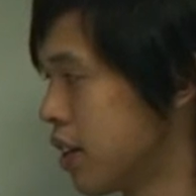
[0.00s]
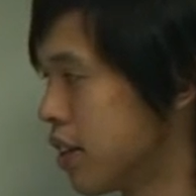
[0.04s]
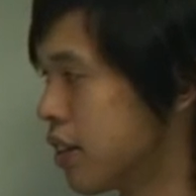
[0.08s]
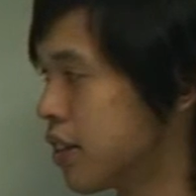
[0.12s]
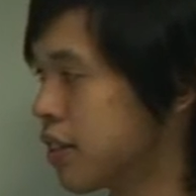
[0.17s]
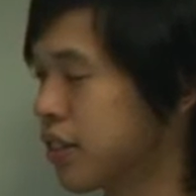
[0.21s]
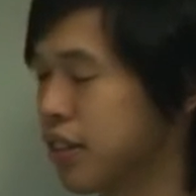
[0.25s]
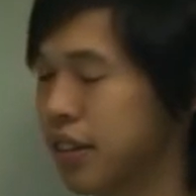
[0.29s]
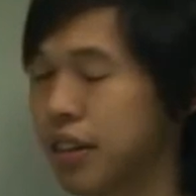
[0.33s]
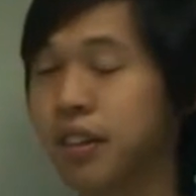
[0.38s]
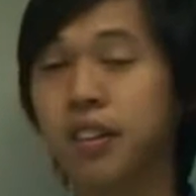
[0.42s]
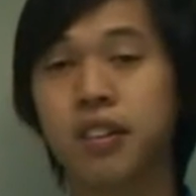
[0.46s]

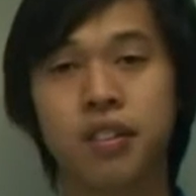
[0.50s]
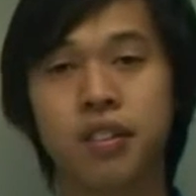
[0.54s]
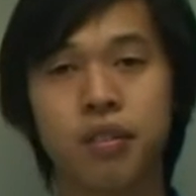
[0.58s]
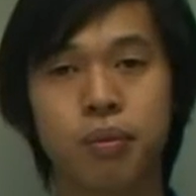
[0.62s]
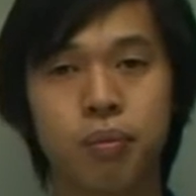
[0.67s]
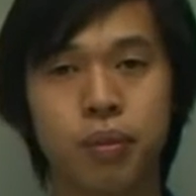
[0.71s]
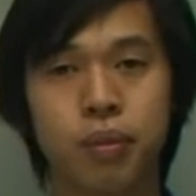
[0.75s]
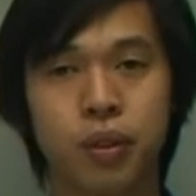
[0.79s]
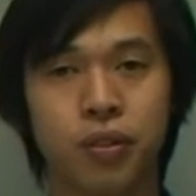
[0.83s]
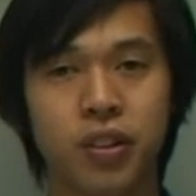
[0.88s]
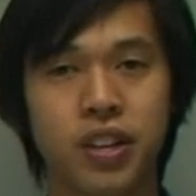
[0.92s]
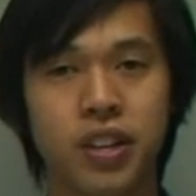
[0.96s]
So
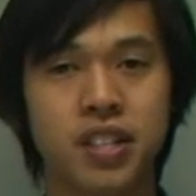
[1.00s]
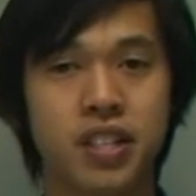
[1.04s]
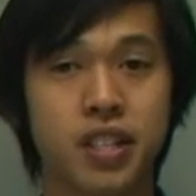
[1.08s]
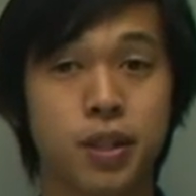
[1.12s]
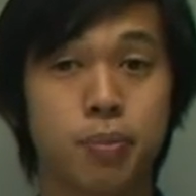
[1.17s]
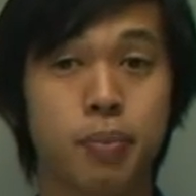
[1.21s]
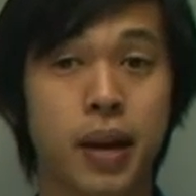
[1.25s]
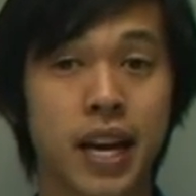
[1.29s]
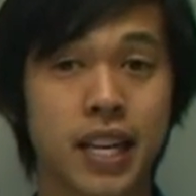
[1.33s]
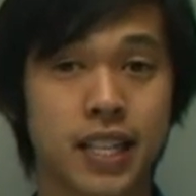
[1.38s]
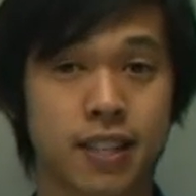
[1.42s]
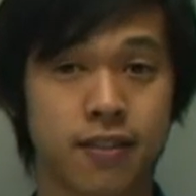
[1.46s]
the reason is
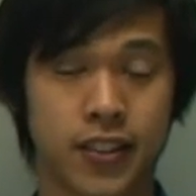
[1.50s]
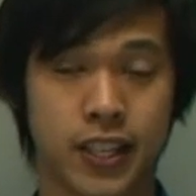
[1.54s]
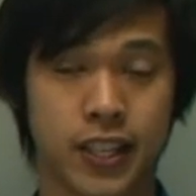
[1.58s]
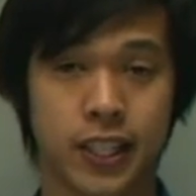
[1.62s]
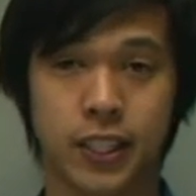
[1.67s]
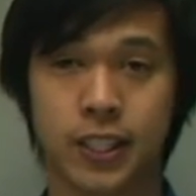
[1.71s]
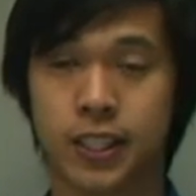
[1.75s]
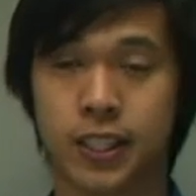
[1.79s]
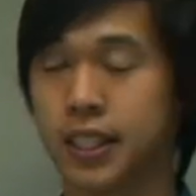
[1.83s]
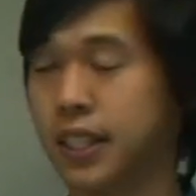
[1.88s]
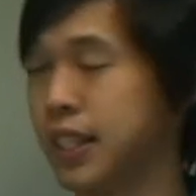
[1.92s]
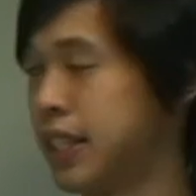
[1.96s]

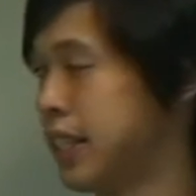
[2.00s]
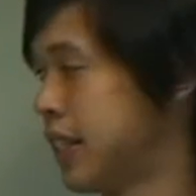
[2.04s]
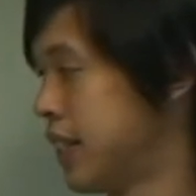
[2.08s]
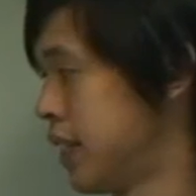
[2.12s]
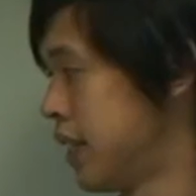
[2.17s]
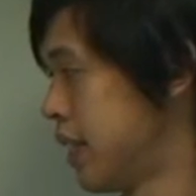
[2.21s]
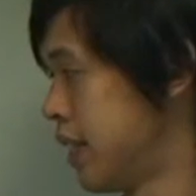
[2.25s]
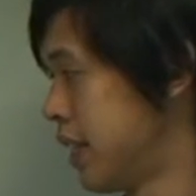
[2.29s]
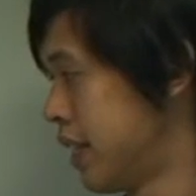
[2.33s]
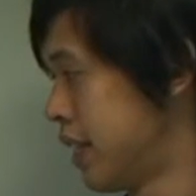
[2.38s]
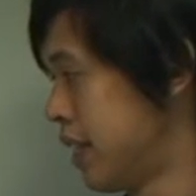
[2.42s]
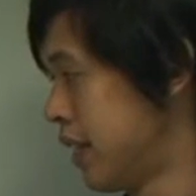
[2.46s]
passivation.
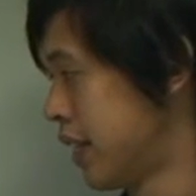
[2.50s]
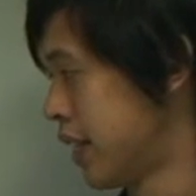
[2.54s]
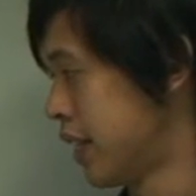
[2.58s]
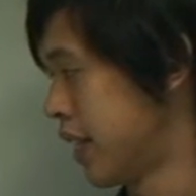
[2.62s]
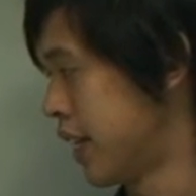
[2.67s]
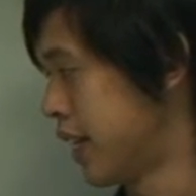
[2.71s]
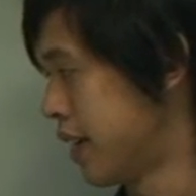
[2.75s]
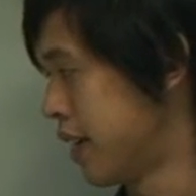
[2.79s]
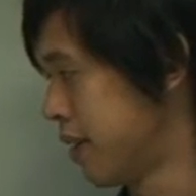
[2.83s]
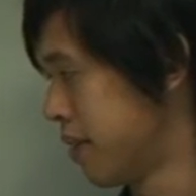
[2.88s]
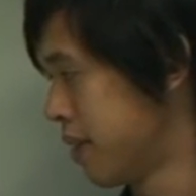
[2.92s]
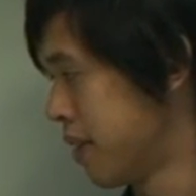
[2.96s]
Okay?